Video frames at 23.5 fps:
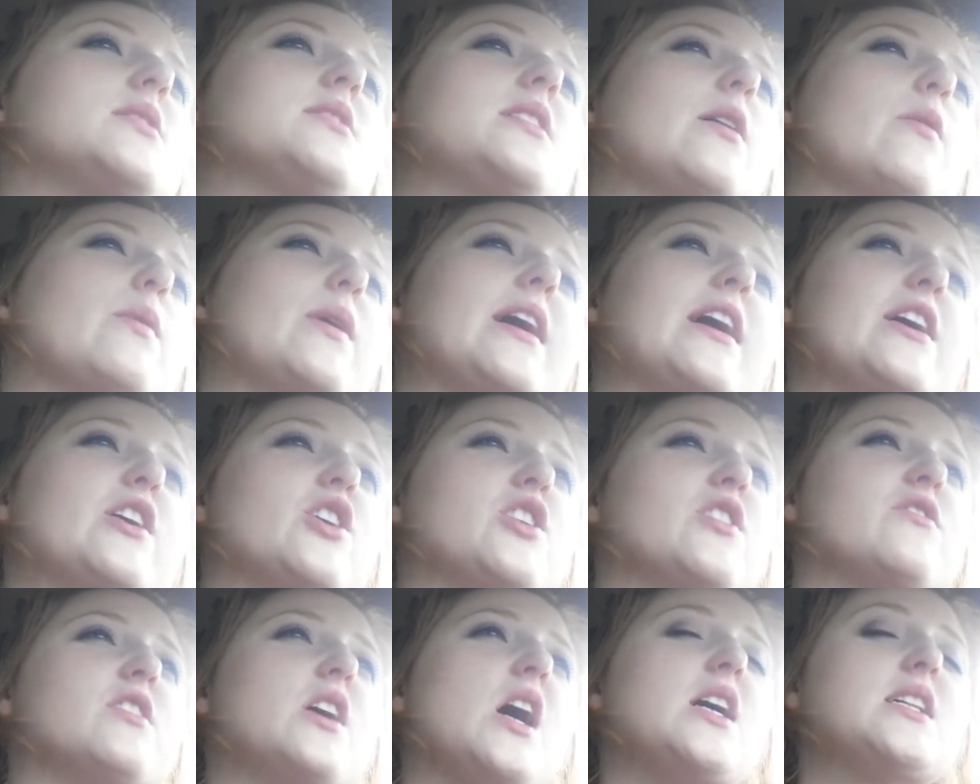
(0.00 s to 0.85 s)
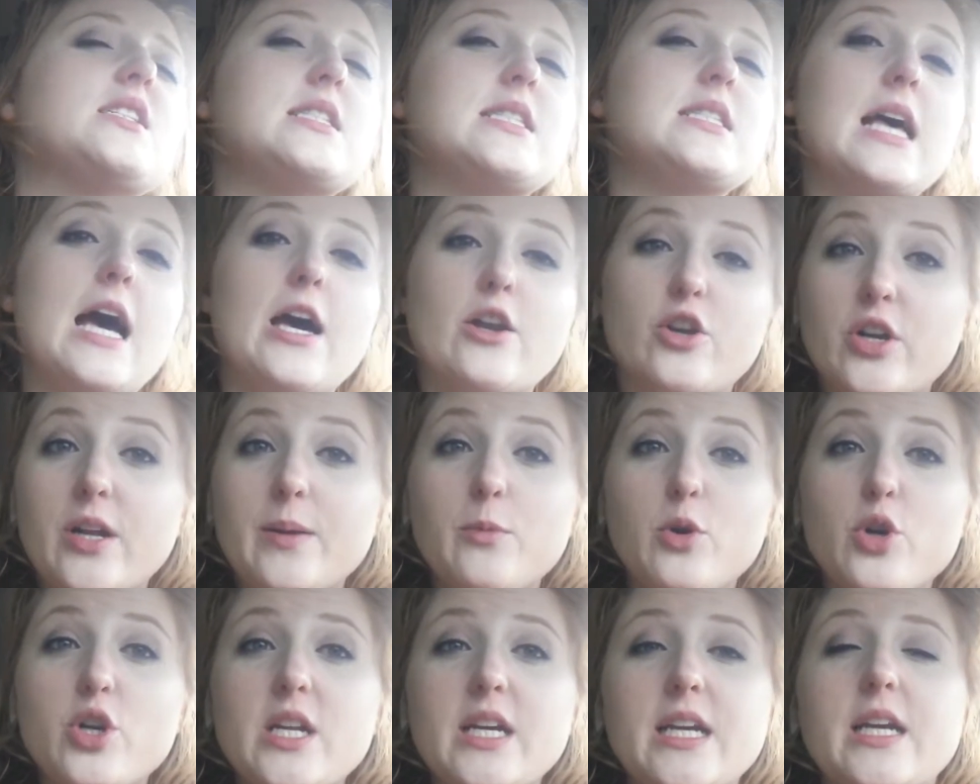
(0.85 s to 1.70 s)
That way I could have gone Saturday
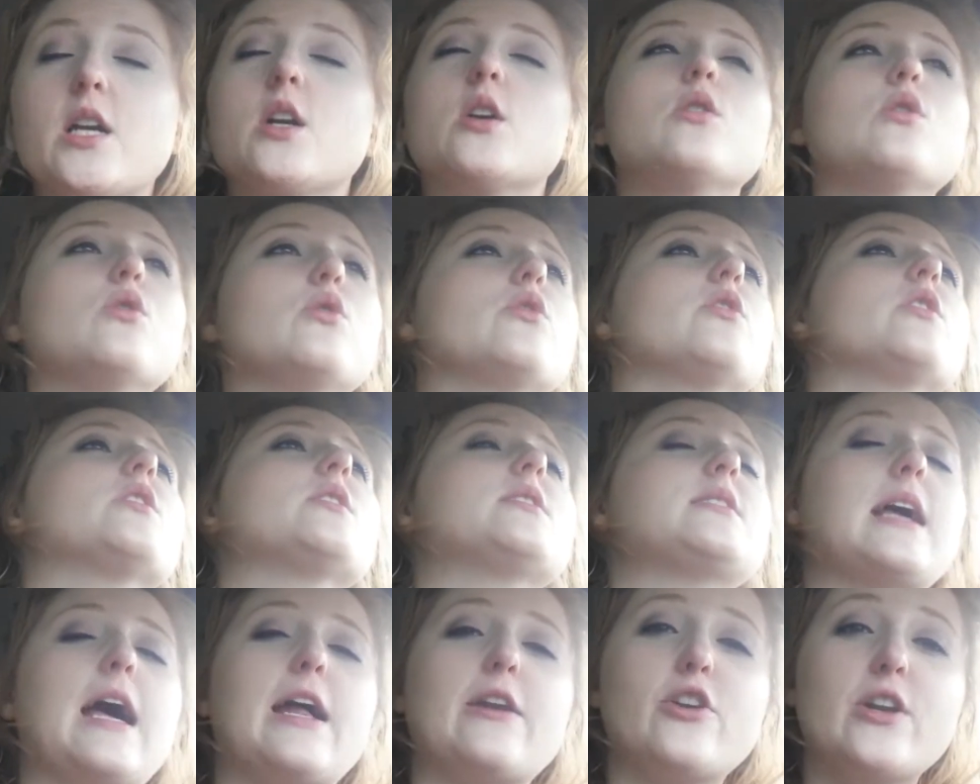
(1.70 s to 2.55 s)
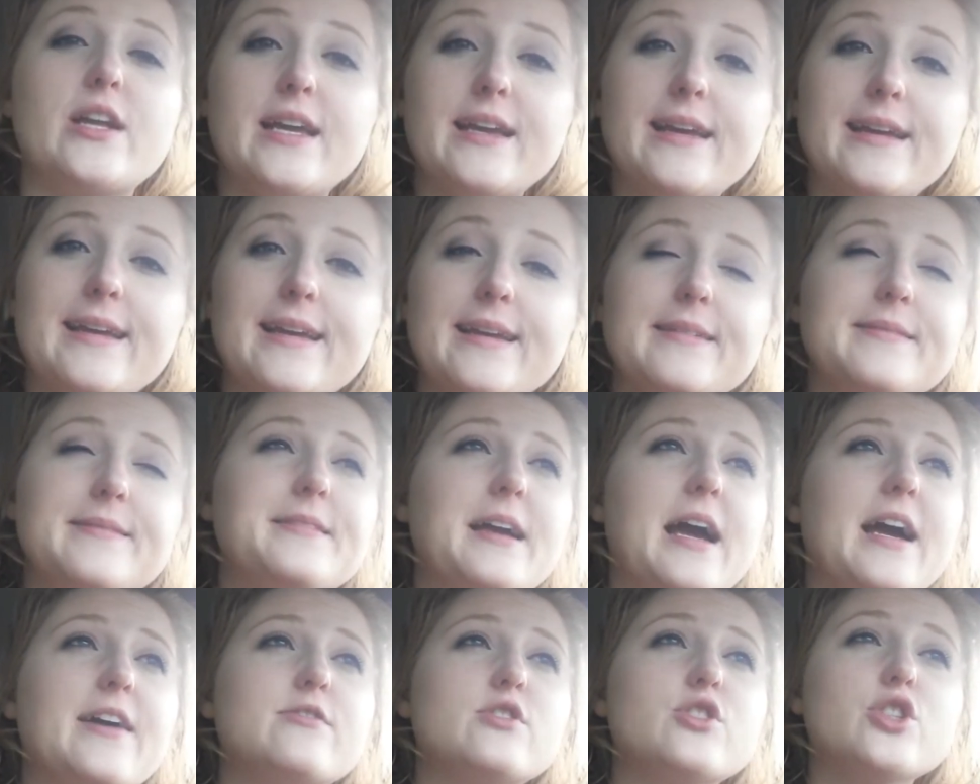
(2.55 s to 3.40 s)
morning or Saturday
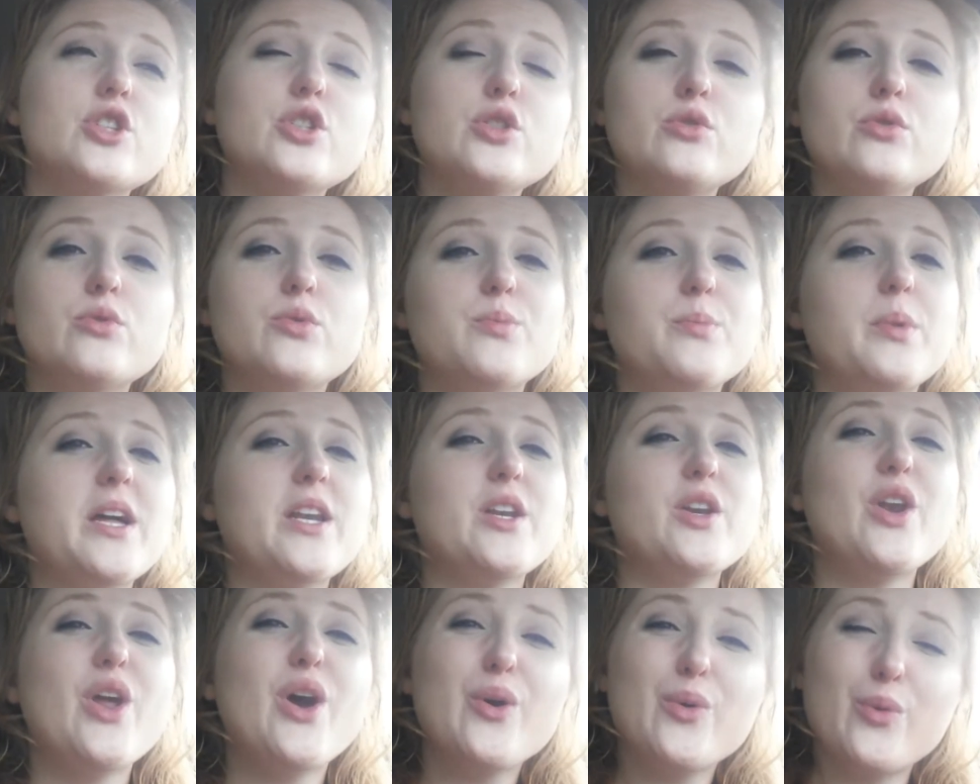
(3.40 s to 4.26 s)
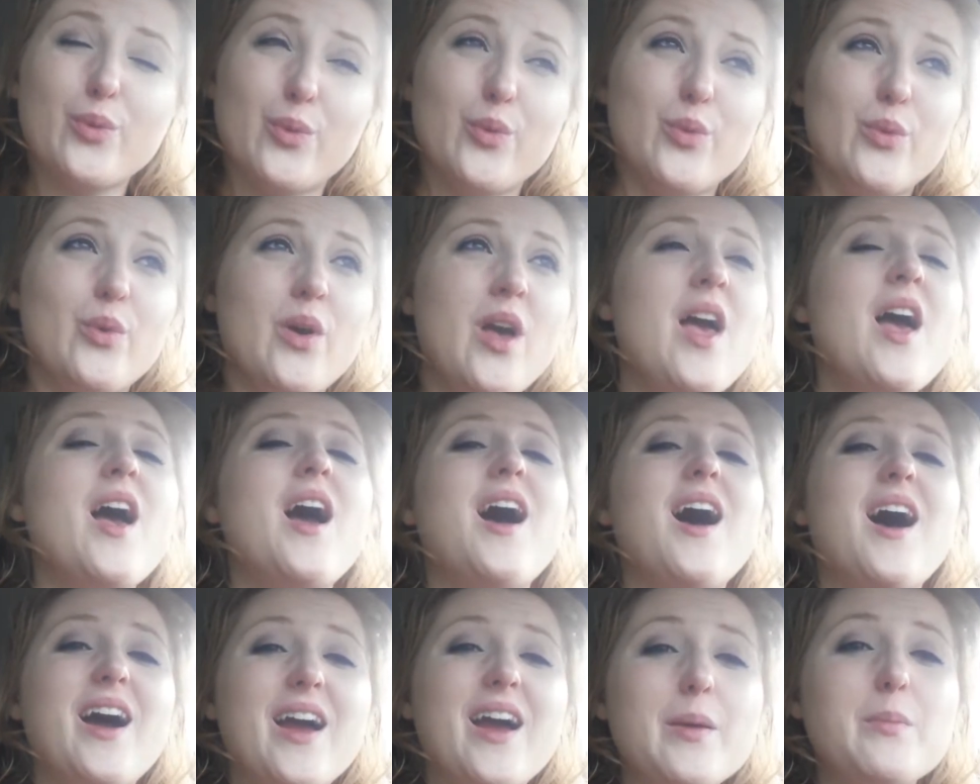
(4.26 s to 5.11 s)
afternoon, but no,
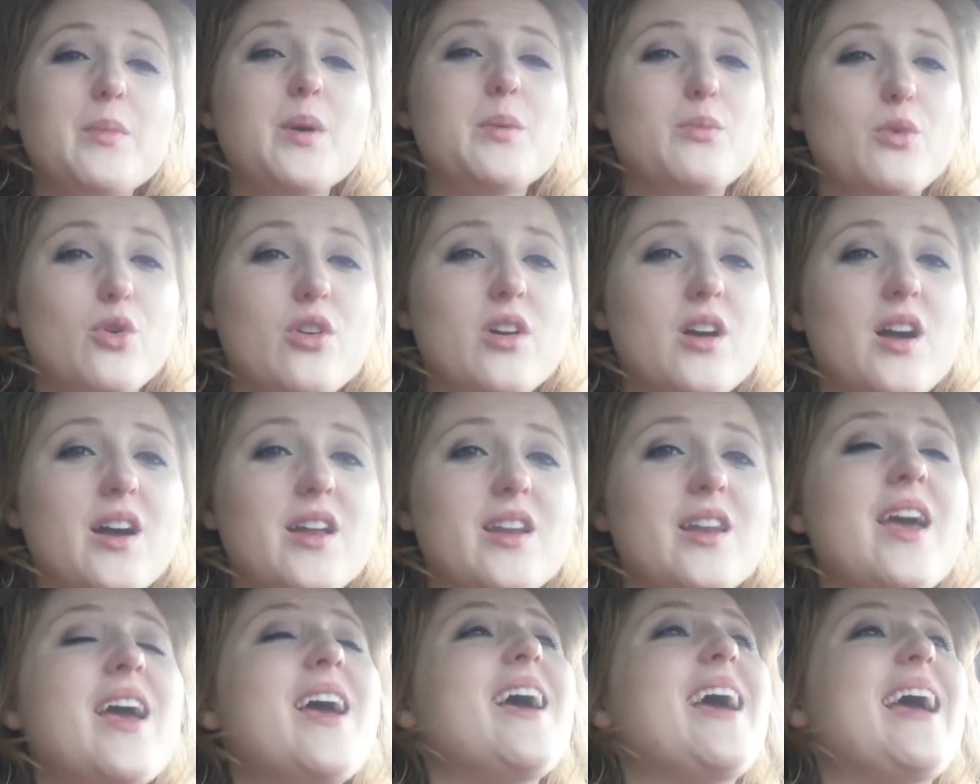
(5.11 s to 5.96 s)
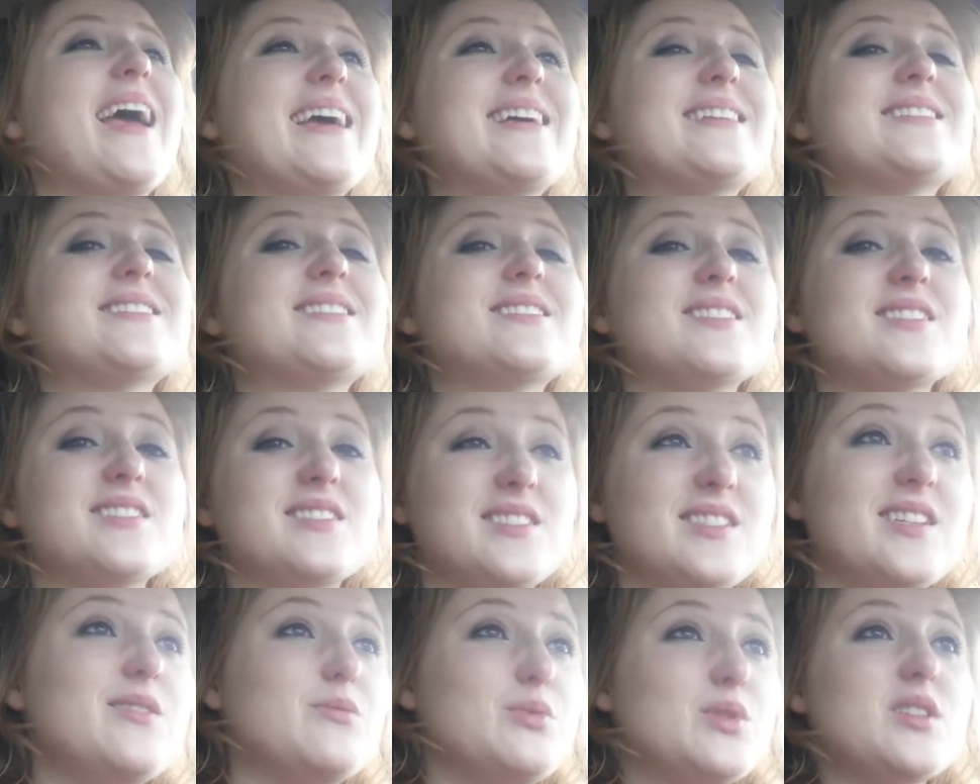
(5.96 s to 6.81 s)
I'm a moron,
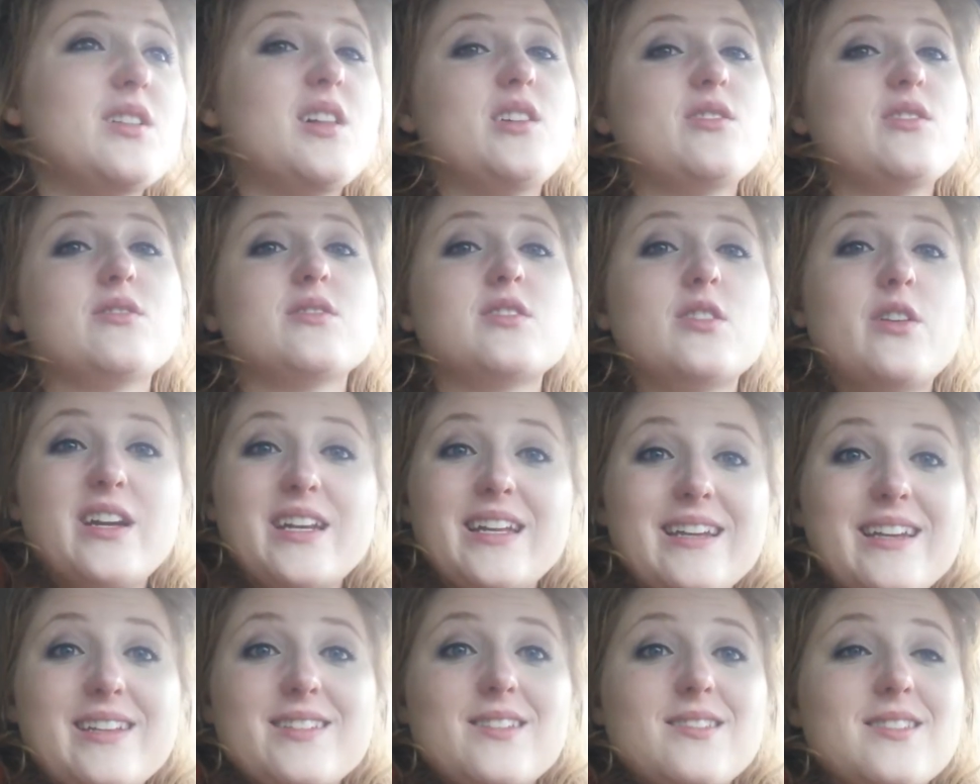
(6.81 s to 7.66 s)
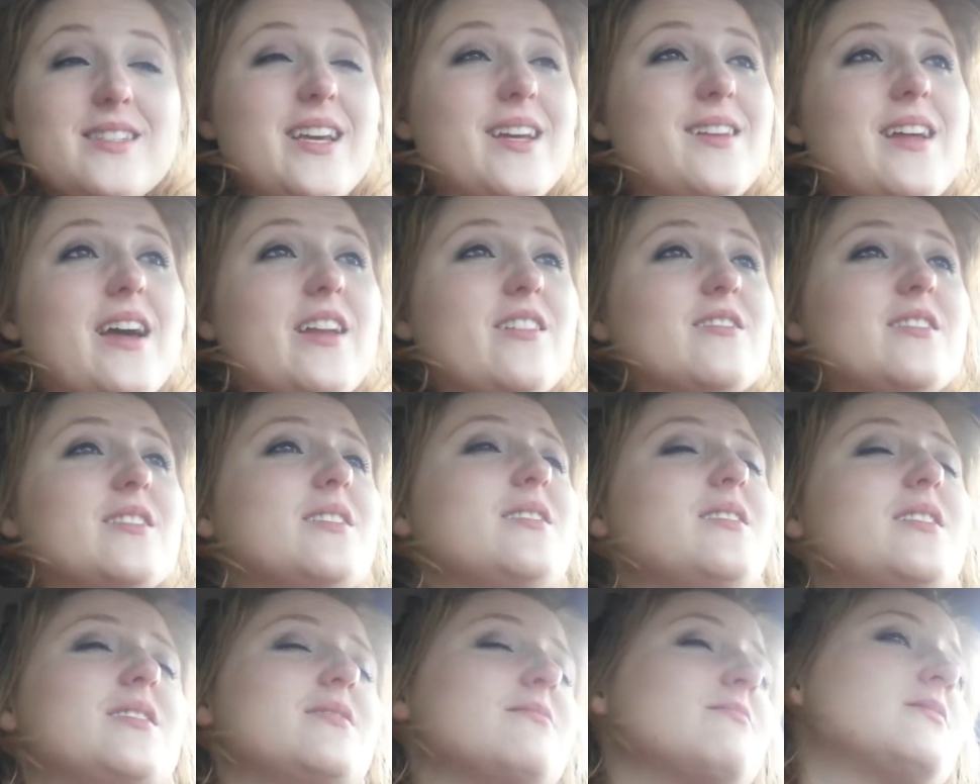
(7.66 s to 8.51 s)
and it was closed, so I didn't get to see it. I
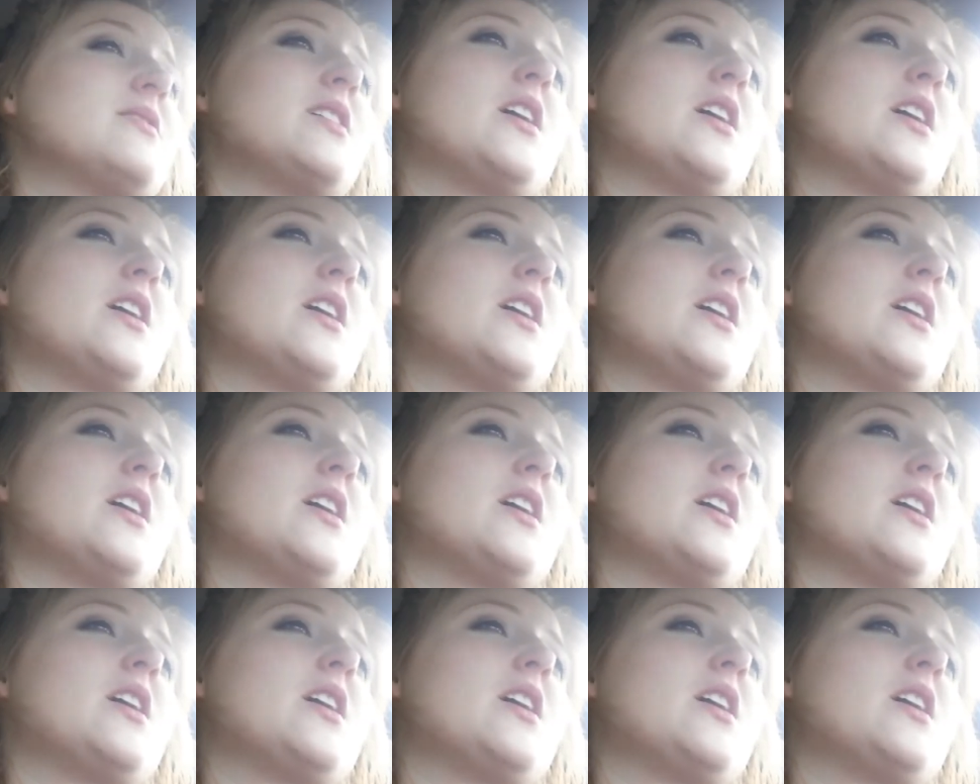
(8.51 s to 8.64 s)
don't know.